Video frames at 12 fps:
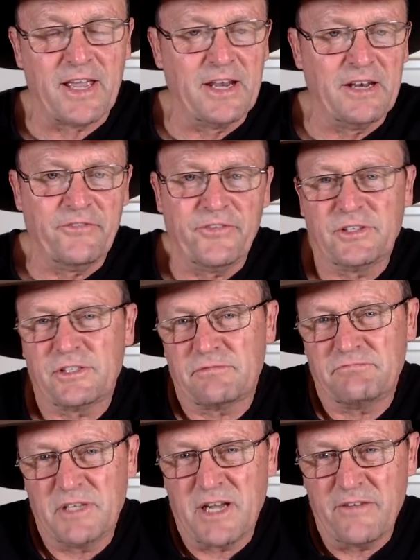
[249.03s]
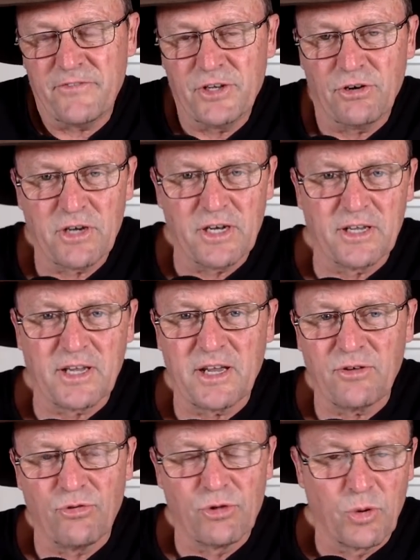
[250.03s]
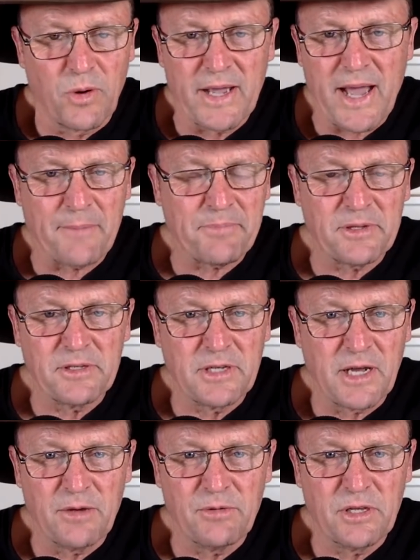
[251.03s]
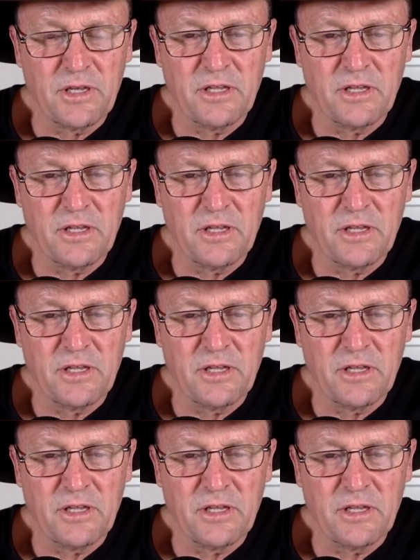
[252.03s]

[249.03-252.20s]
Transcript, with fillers: And if it's, you know, if you're not going to get all the way up, you know, in,